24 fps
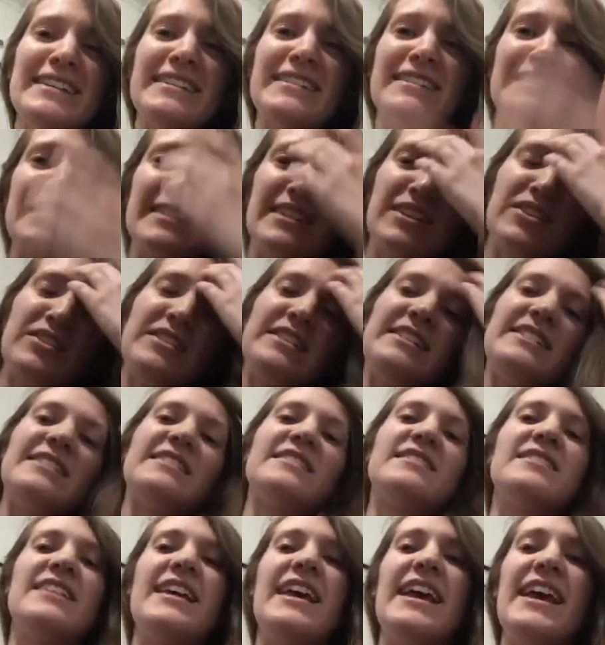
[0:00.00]
necessarily
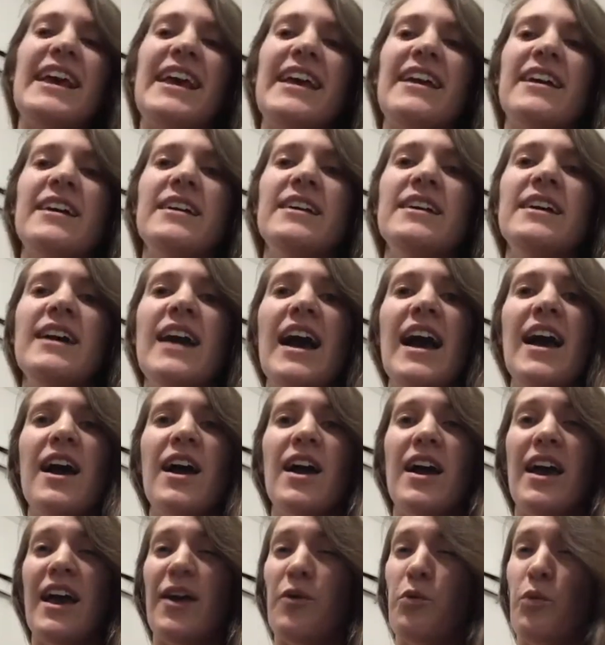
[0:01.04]
say
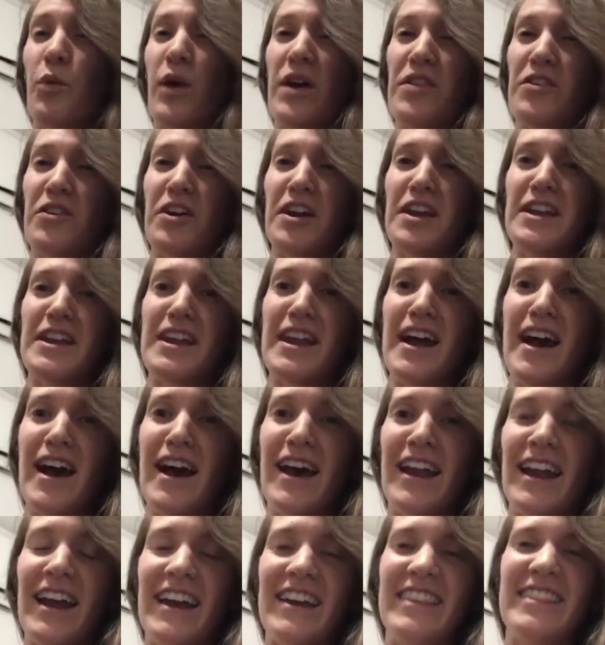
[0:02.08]
whether or
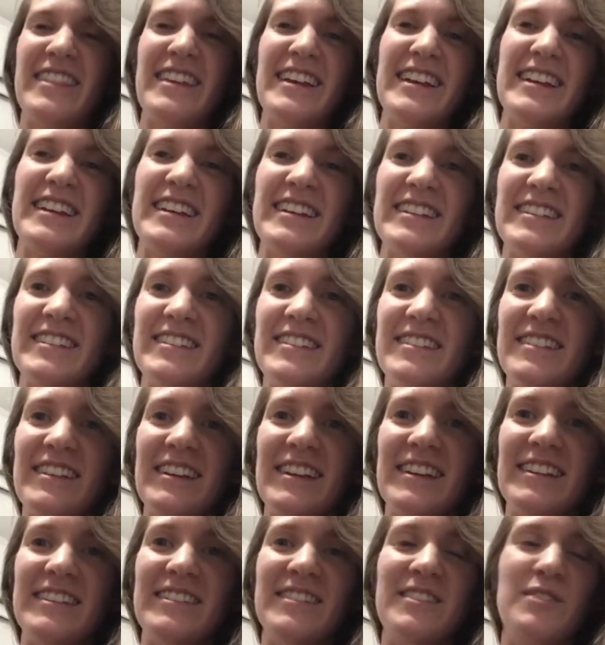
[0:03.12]
not I think it's
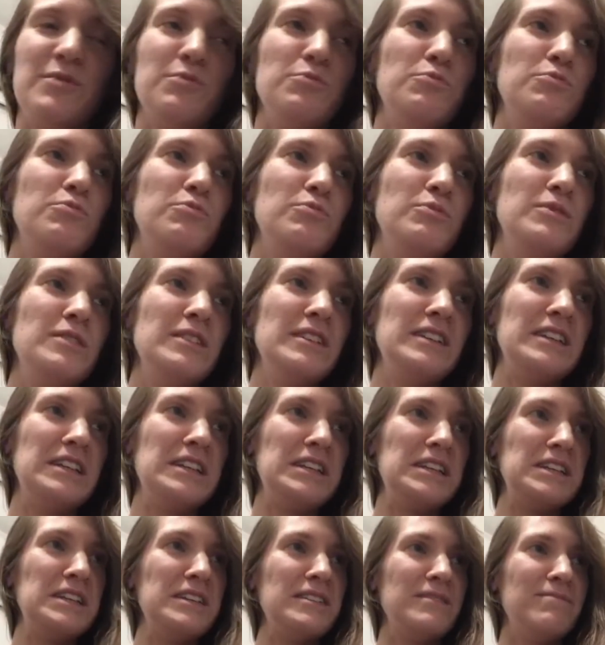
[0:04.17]
it's
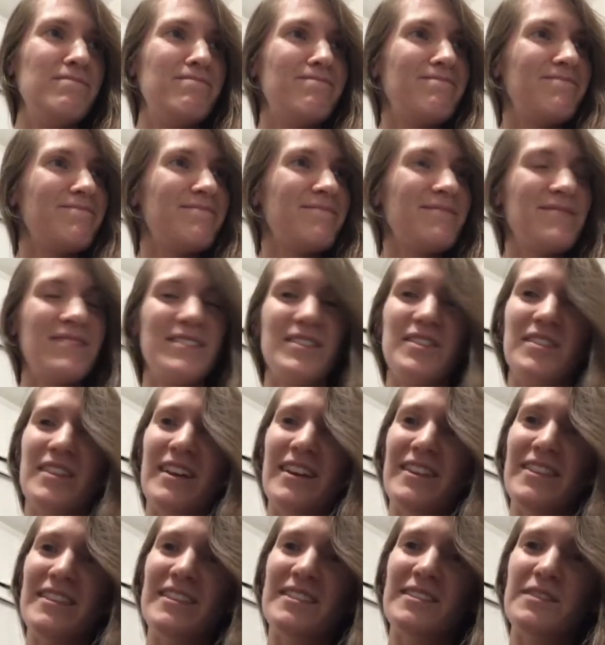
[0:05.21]
really
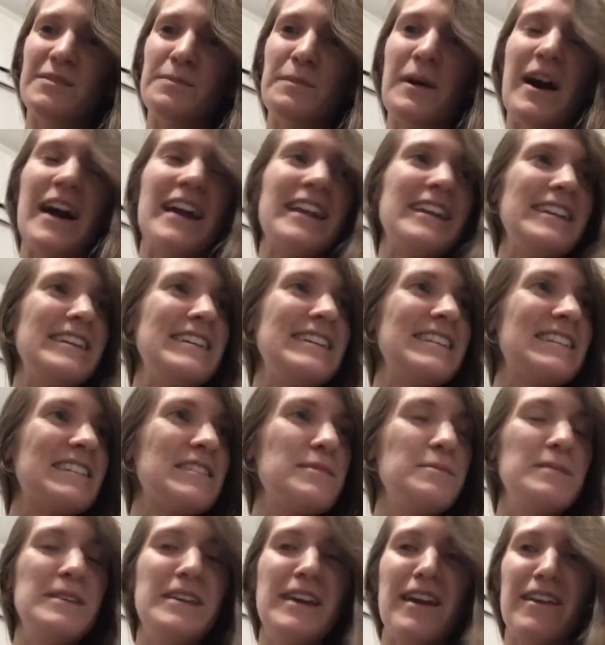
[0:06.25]
in the spot it needs
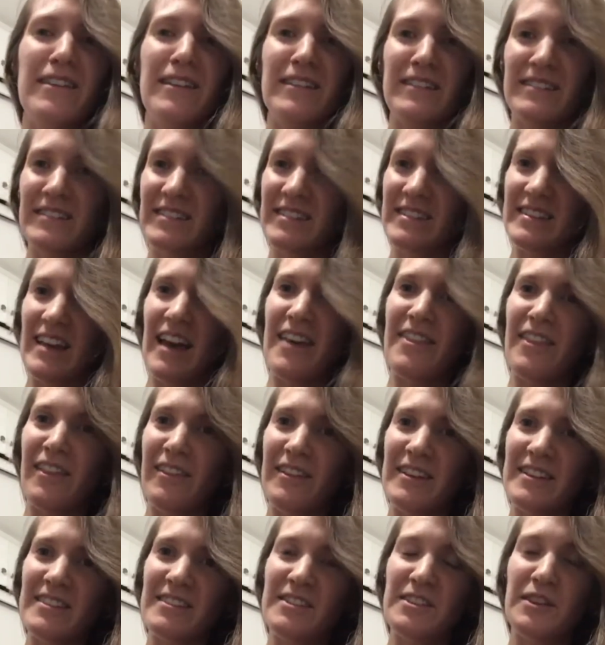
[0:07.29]
to be on the on the
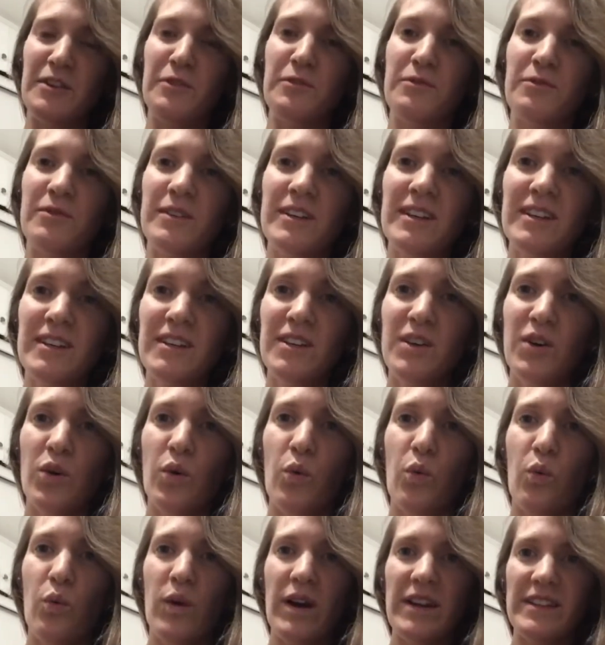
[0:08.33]
list of
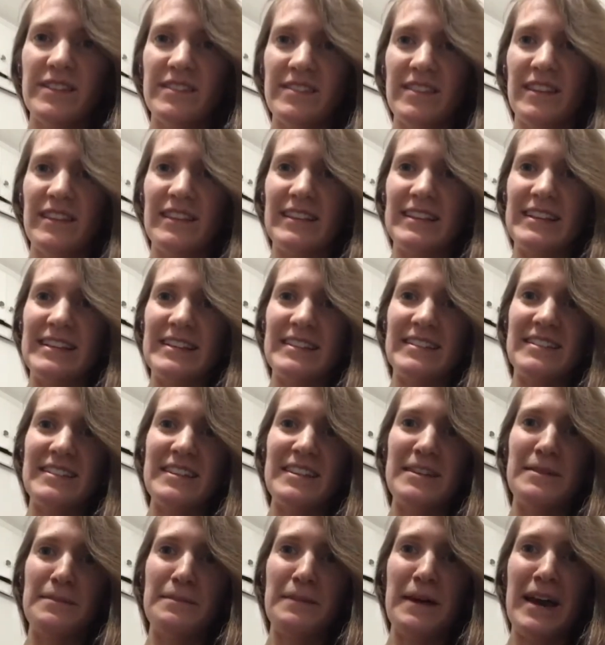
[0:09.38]
what's the
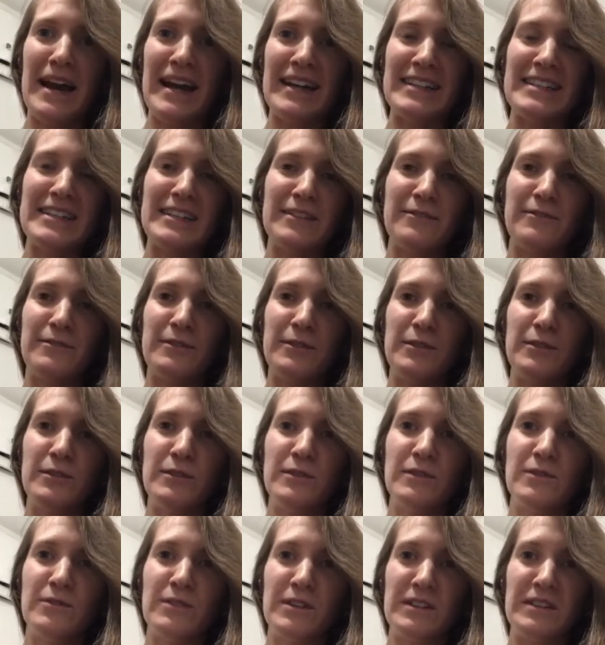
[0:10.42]
least impacting
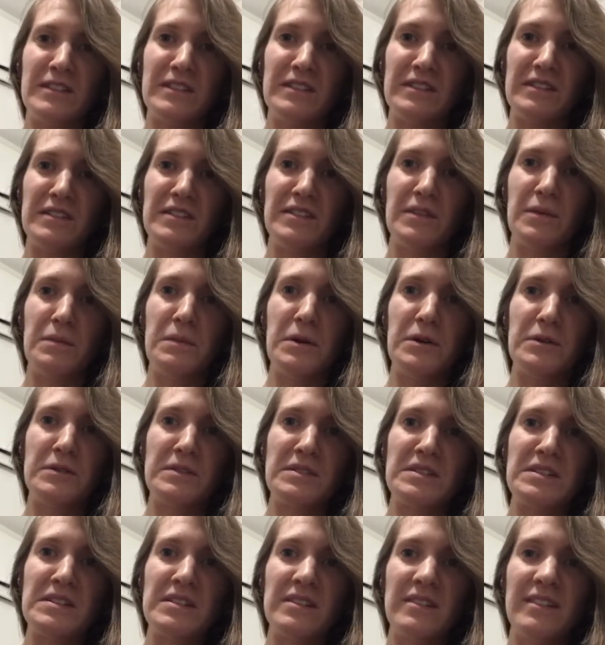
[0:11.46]
foods versus the
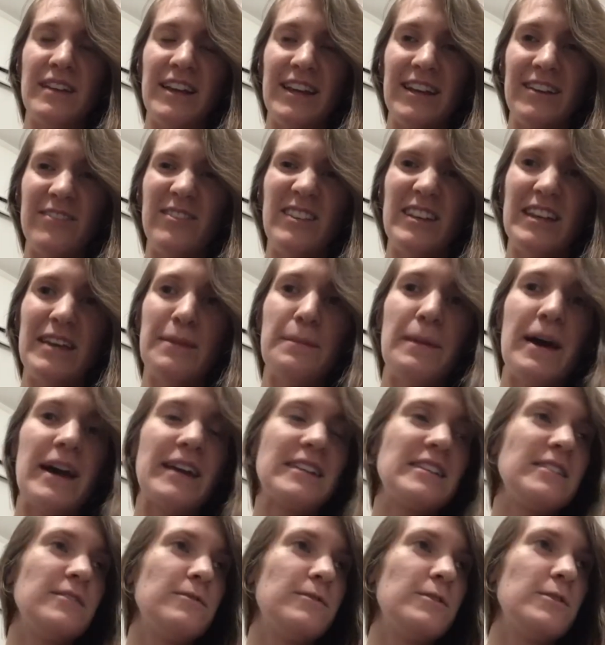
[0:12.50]
most negatively
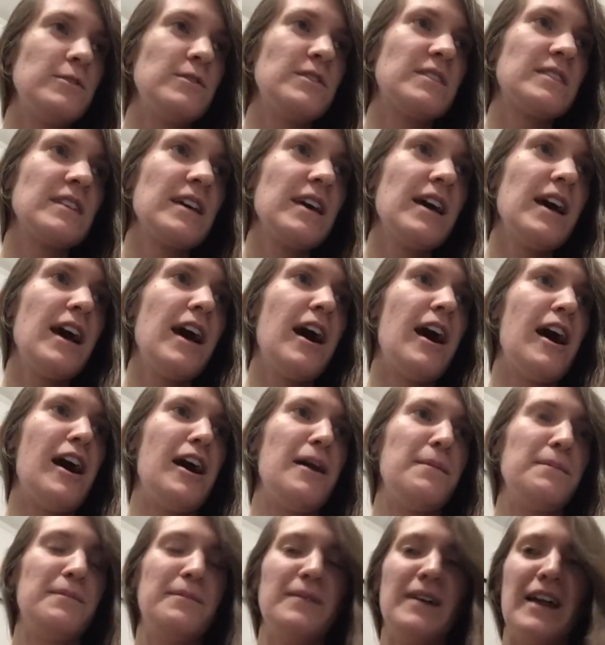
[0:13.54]
impacting foods.
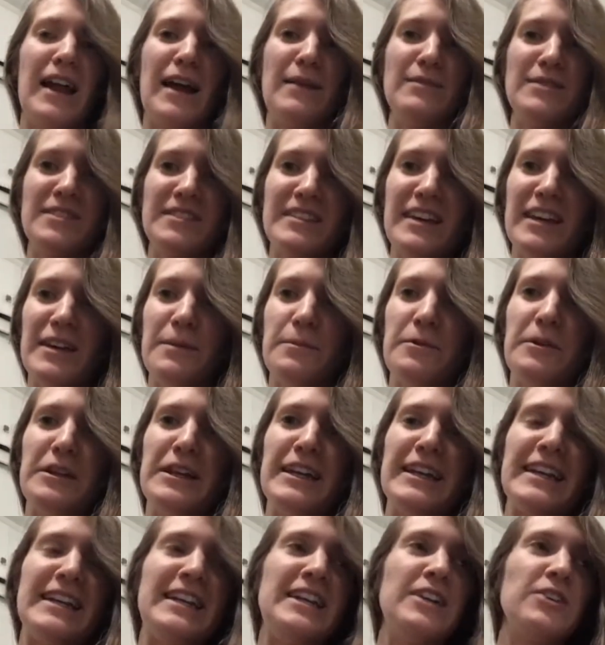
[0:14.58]
Um, but I'm just kind of
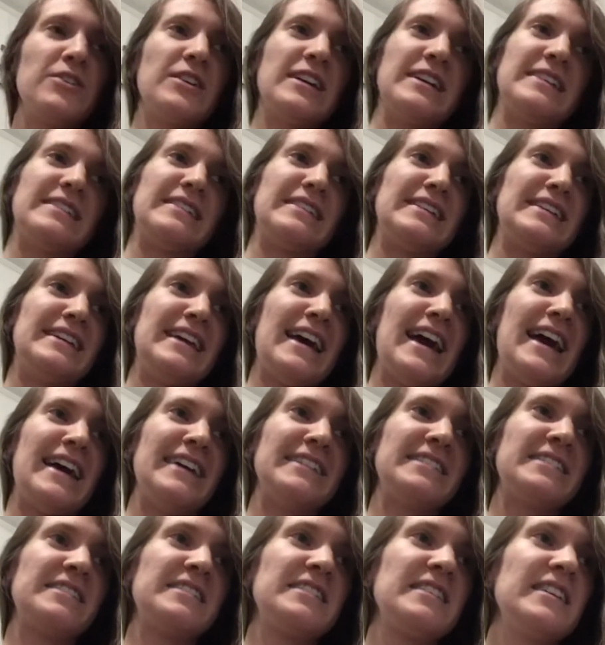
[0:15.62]
putting it here as a
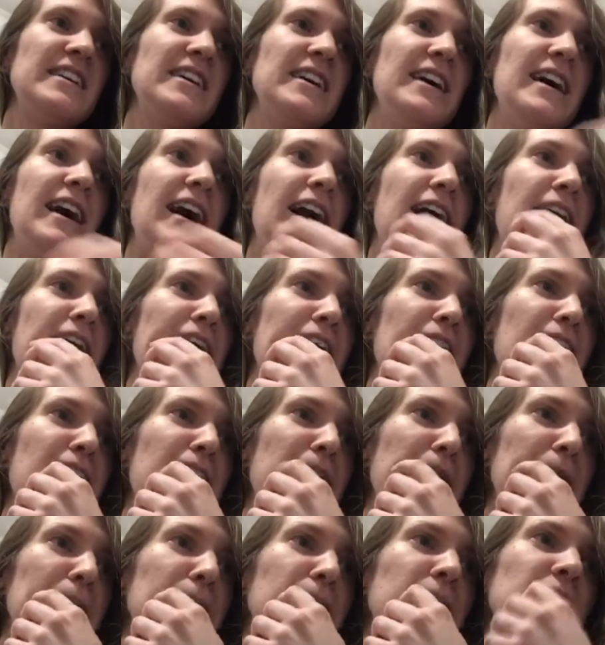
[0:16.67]
guess.
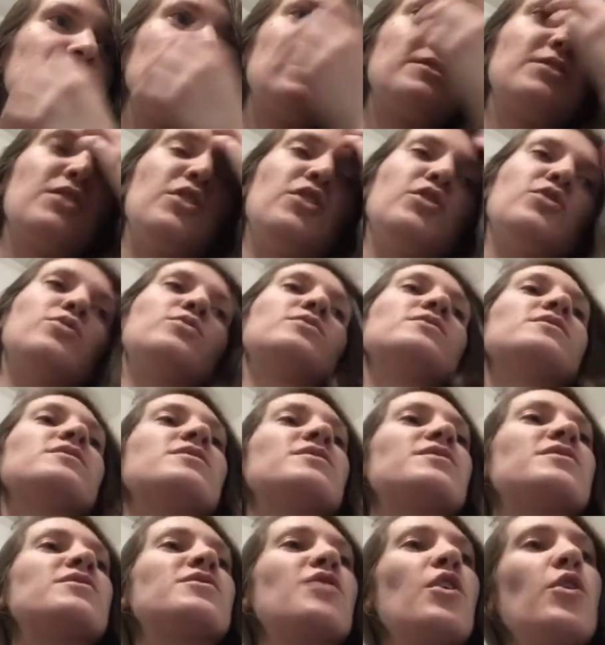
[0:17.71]
Um, so
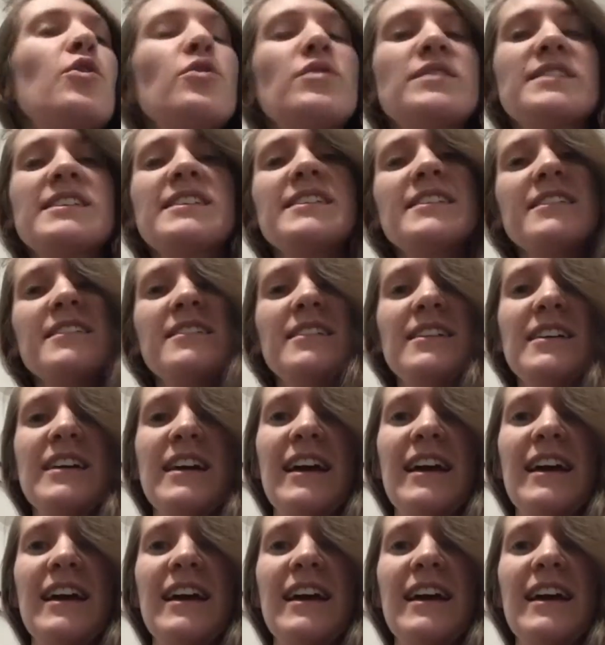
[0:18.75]
soaked